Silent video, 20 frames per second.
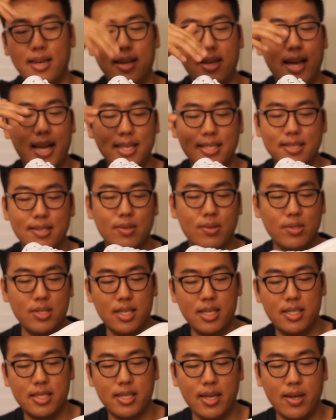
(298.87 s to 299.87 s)
nice little
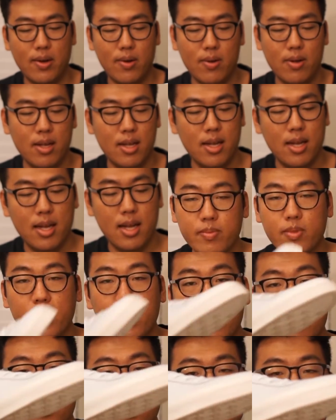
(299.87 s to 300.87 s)
detail.
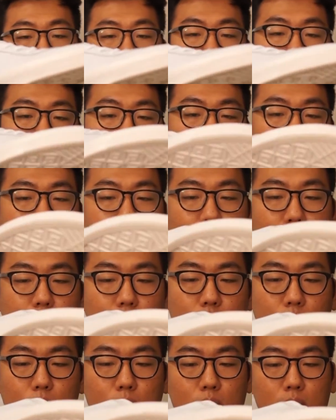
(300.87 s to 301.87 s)
So moving on to the
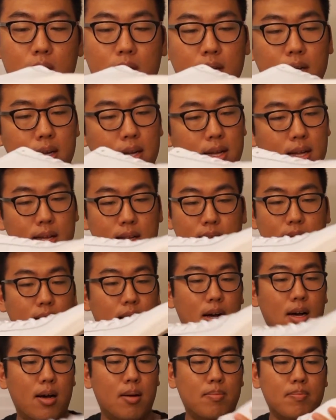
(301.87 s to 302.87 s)
outsole,
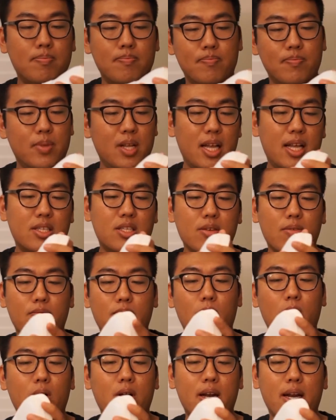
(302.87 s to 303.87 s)
it's a
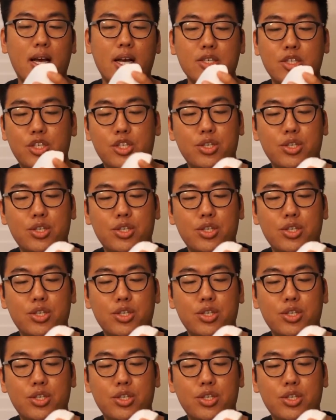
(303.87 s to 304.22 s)
vulcanized